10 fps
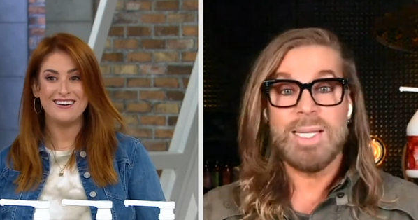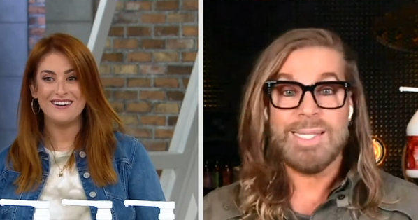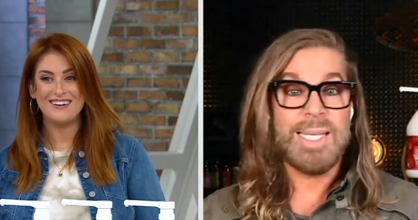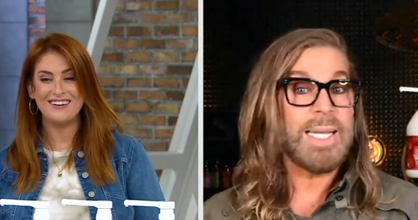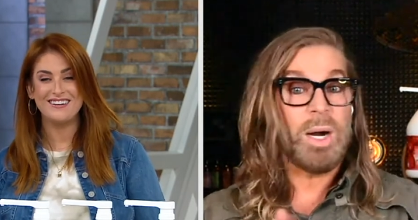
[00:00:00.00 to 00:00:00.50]

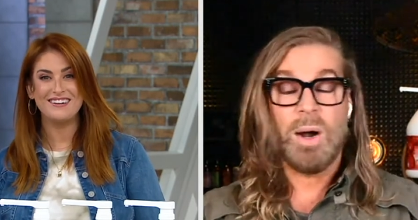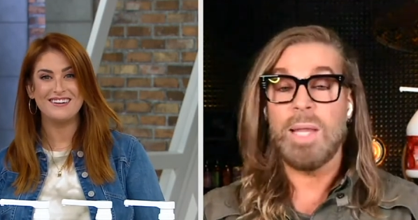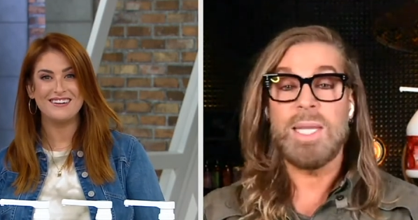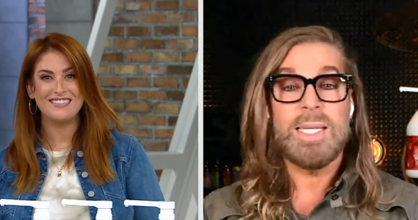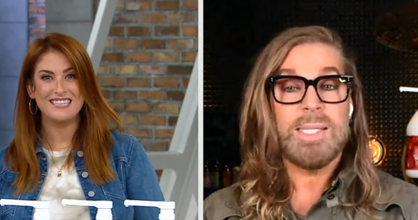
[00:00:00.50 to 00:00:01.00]
Speaker 1: you're in the
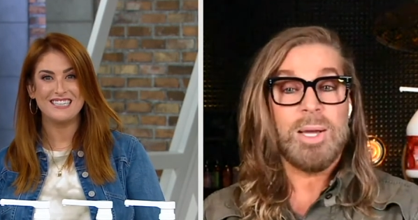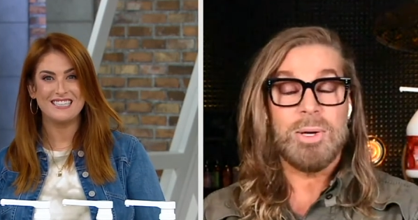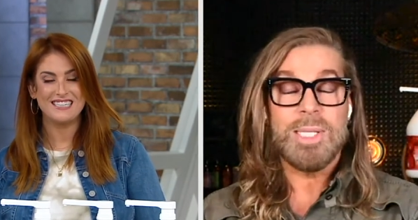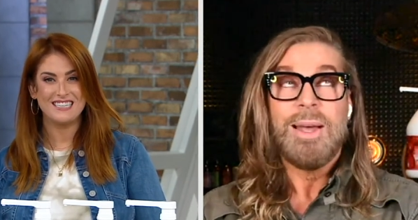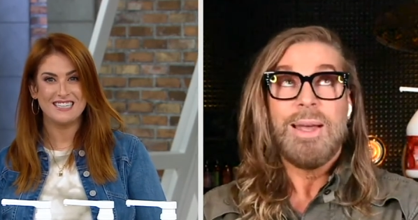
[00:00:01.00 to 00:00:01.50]
city or on the
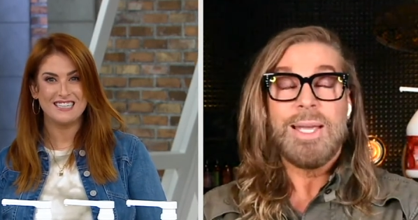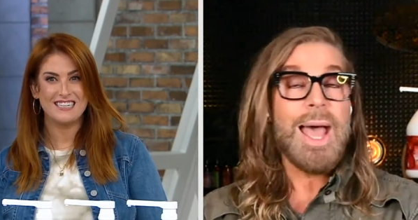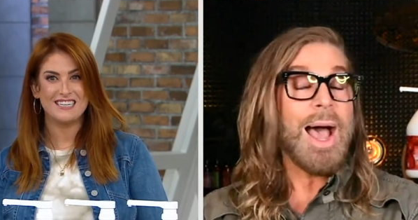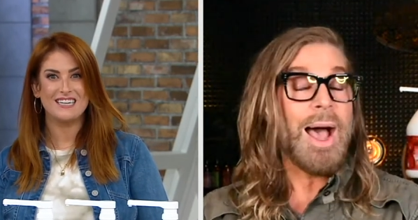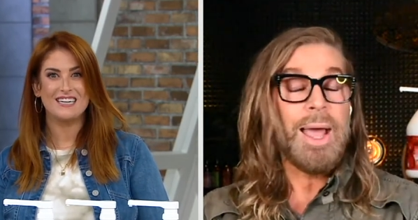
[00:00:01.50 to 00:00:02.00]
East Coast.
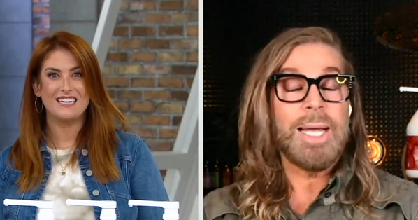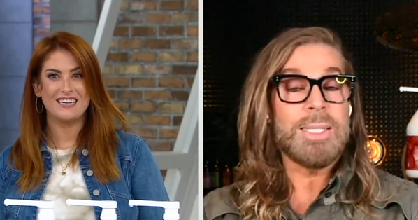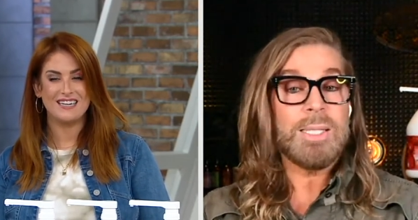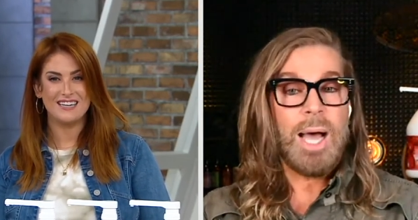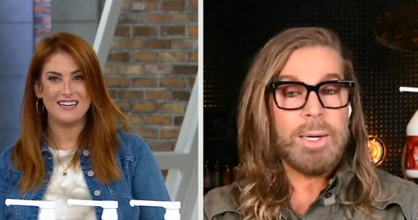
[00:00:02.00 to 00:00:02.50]

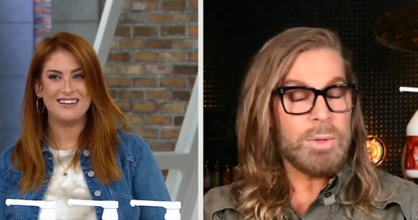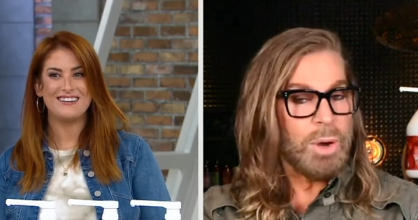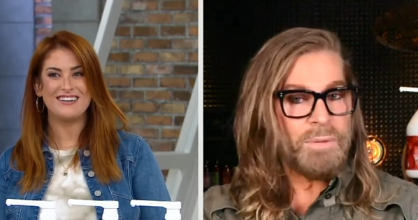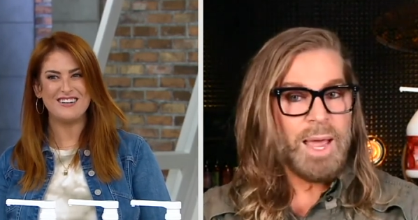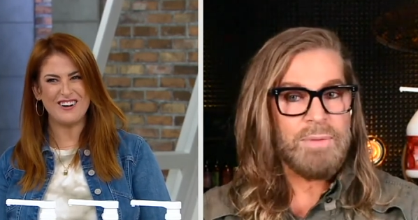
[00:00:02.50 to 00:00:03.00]
Yeah, it,
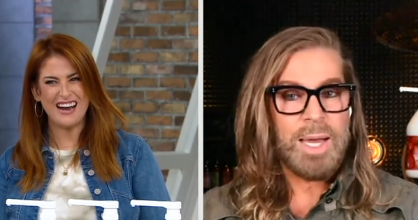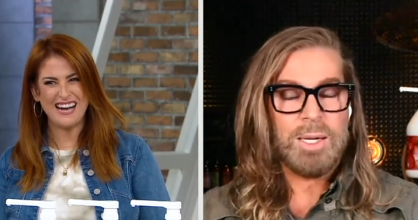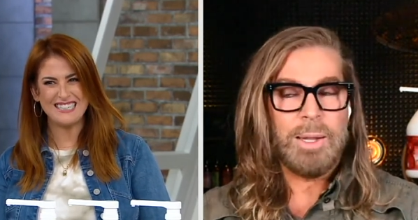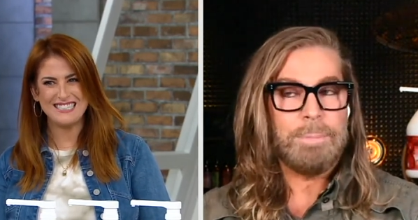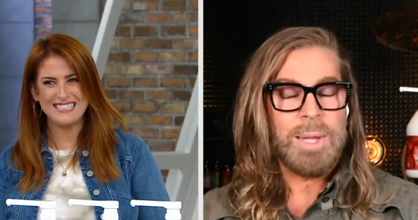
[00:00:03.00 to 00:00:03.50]
I don't know
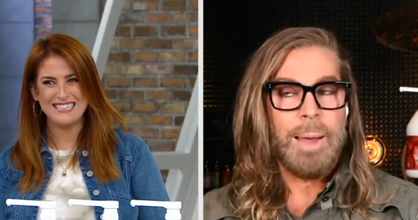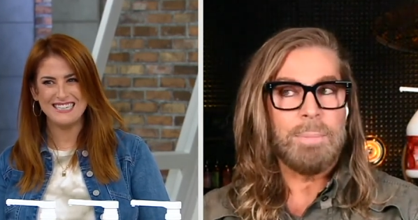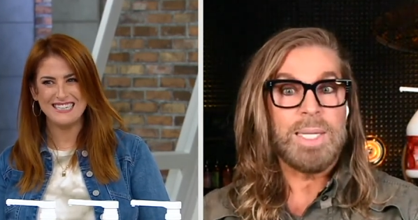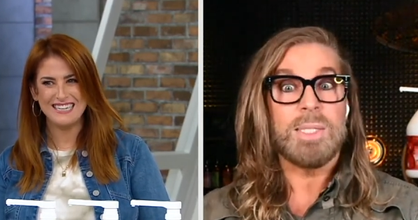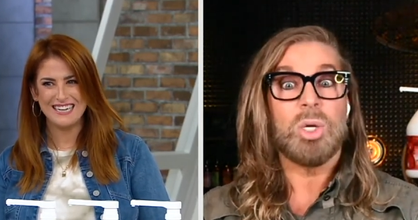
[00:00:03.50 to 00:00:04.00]
have that.
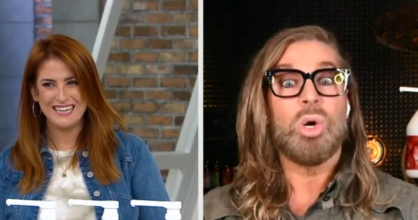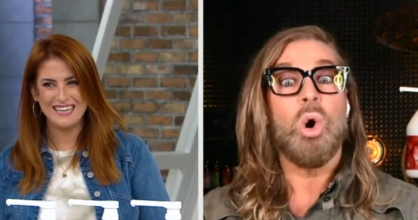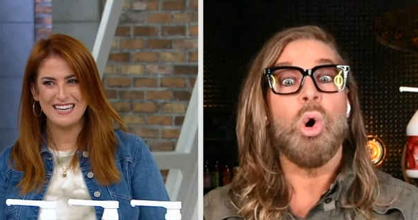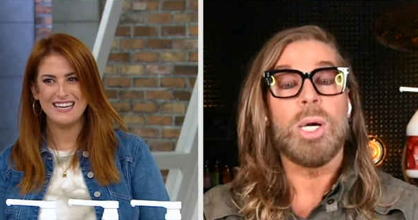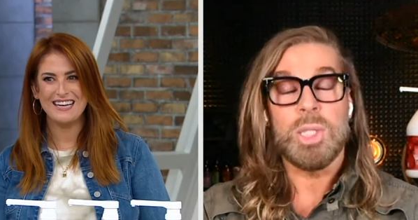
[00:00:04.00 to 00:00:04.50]

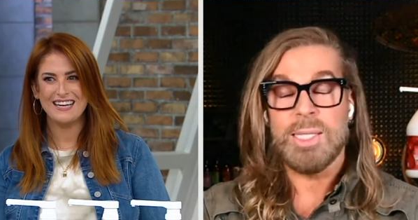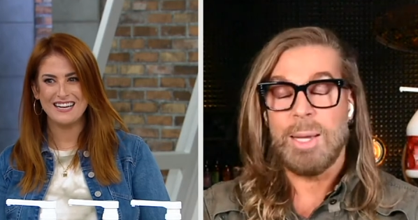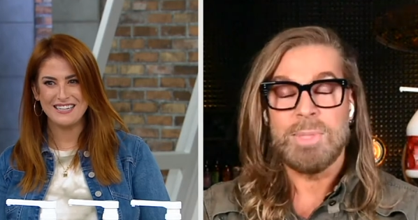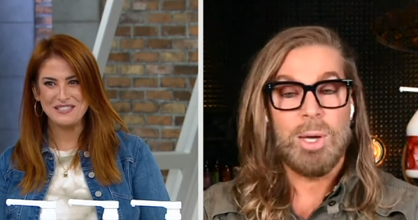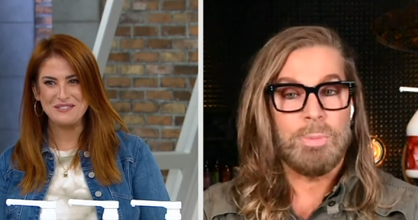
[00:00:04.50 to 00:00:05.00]
It's
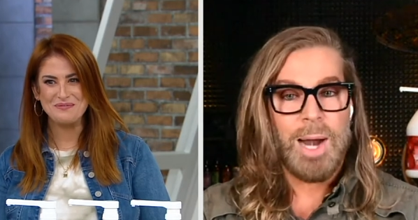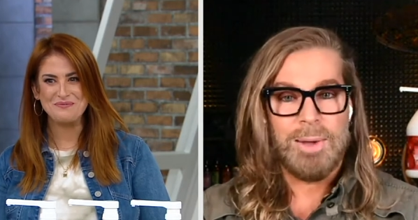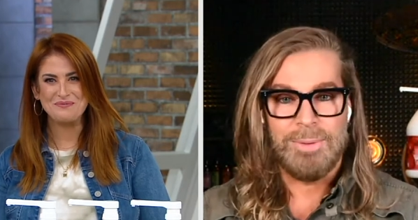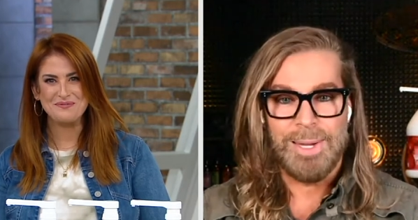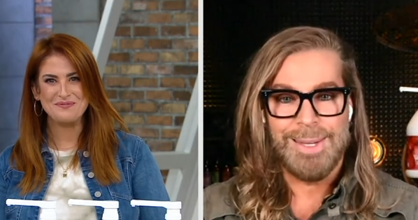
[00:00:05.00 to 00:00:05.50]
gorgeous. I'm
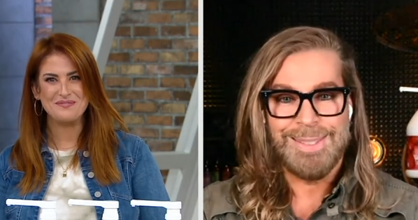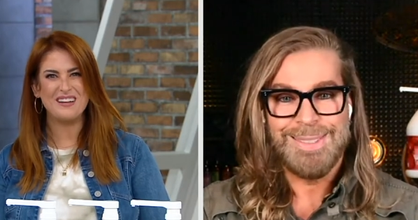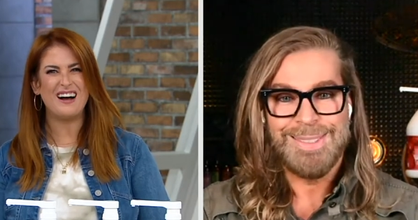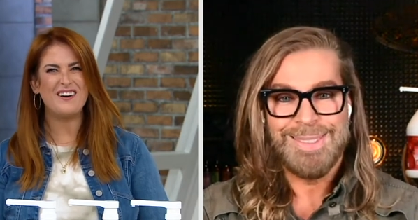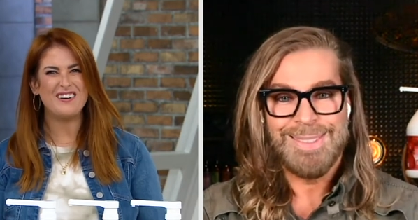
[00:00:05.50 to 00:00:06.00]
so proud of
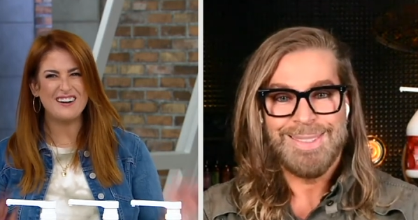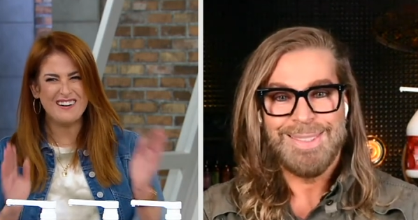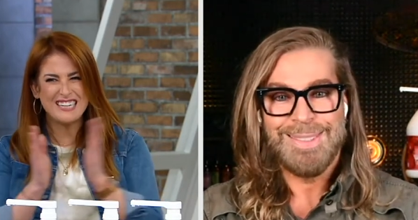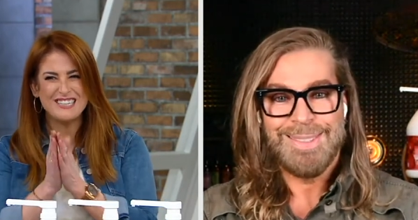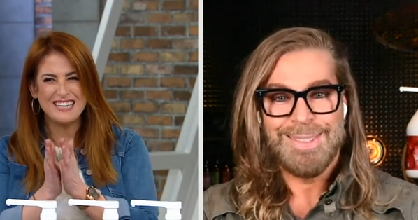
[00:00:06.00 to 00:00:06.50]
it. Oh,
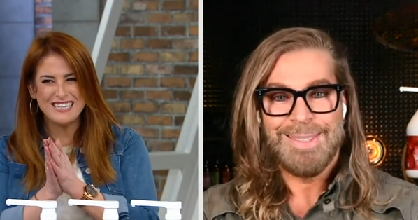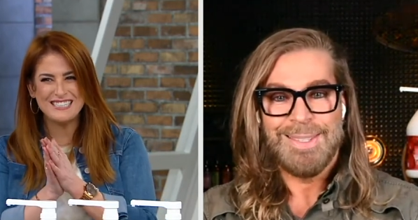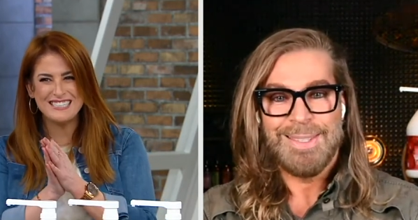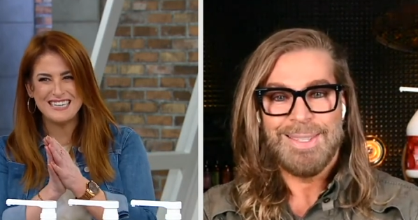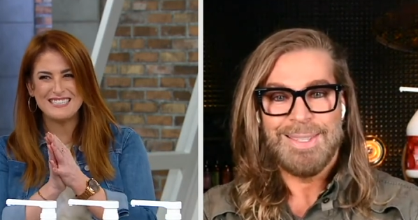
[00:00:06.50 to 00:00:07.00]

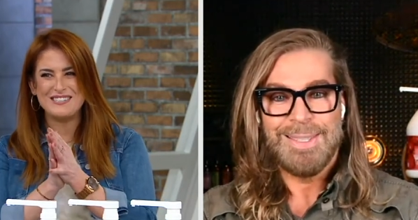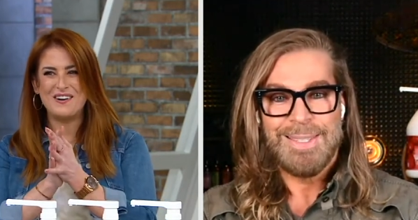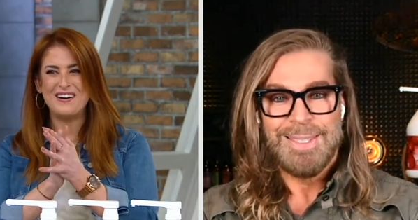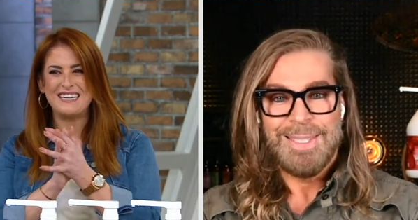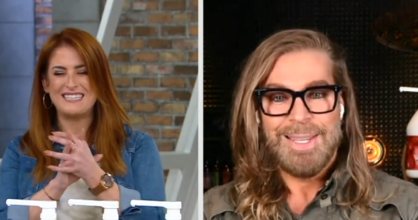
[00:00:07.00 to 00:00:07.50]
Speaker 2: congratulations. That's
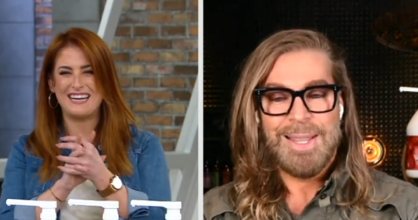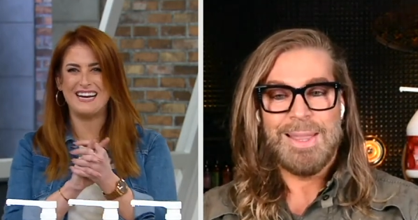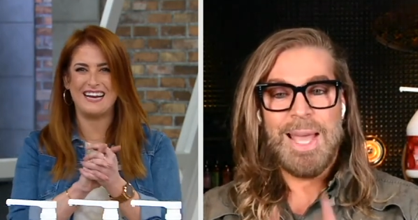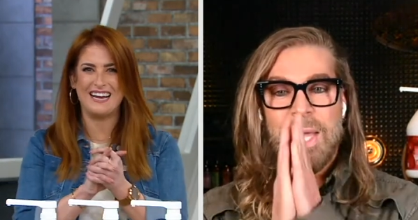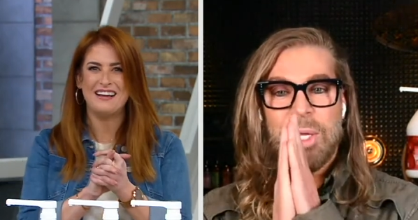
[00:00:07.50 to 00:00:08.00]
so
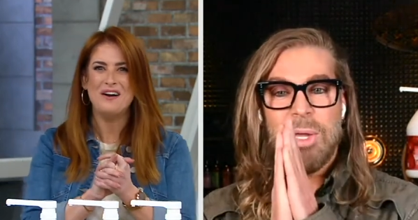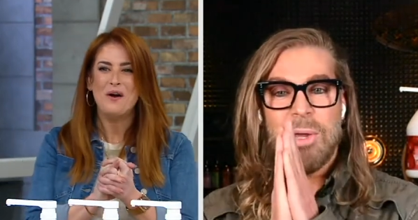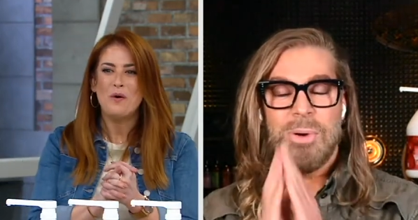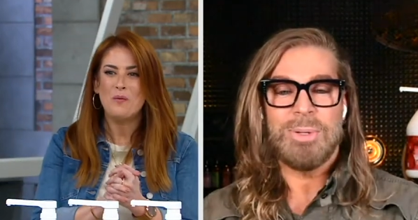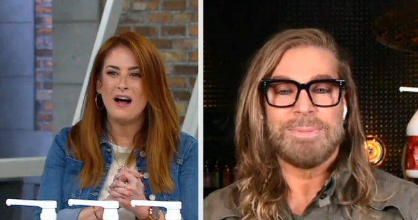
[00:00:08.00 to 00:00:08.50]
exciting.
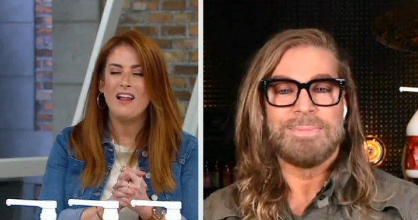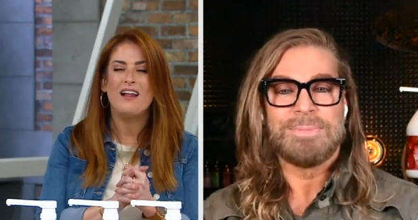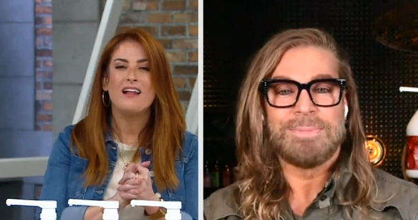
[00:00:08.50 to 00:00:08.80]
Well,